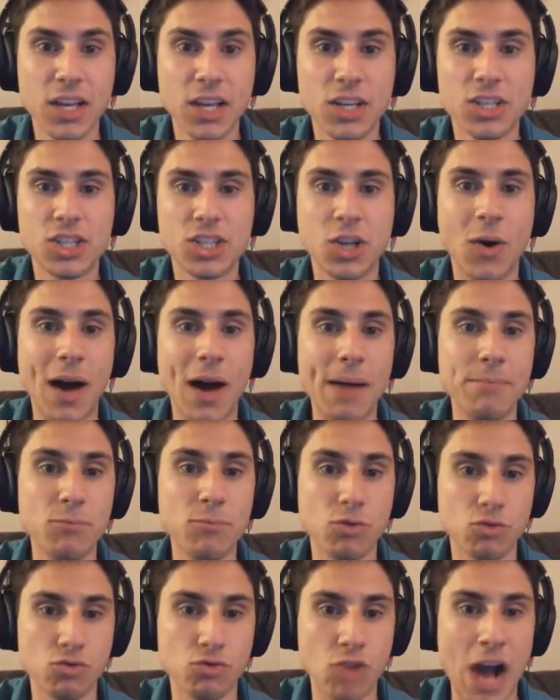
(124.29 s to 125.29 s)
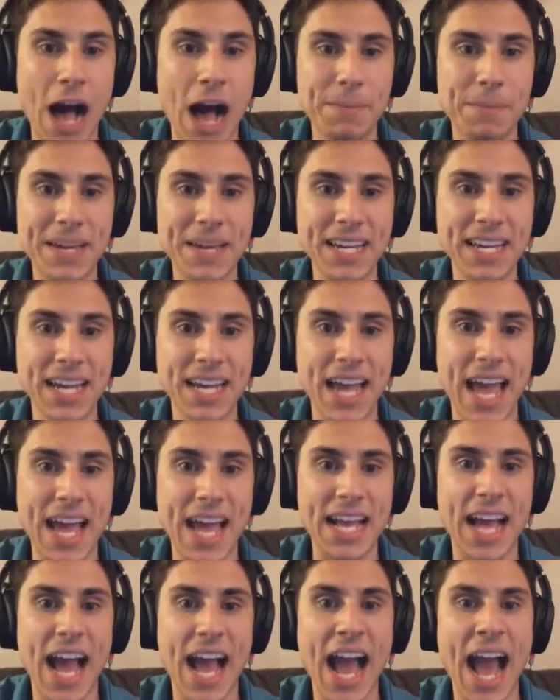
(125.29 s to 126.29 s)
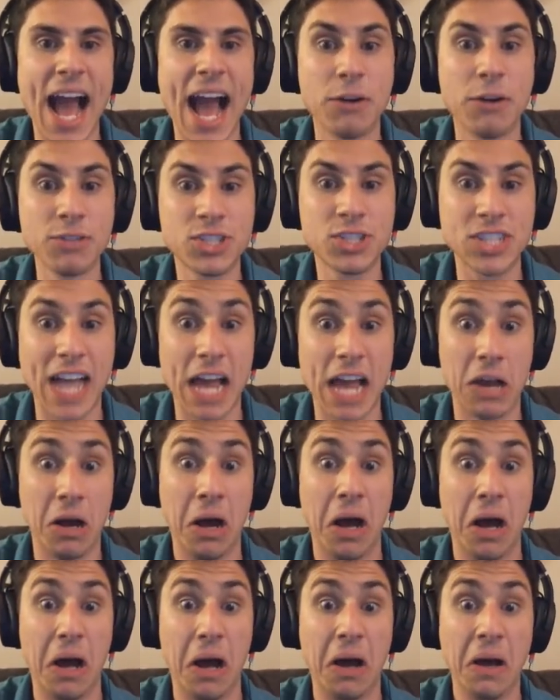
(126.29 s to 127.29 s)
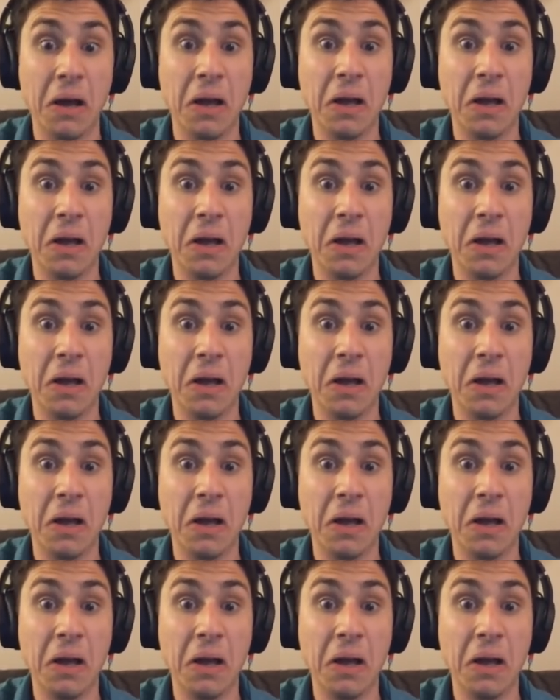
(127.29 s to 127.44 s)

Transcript: So I'm robbing a house? I- Oh!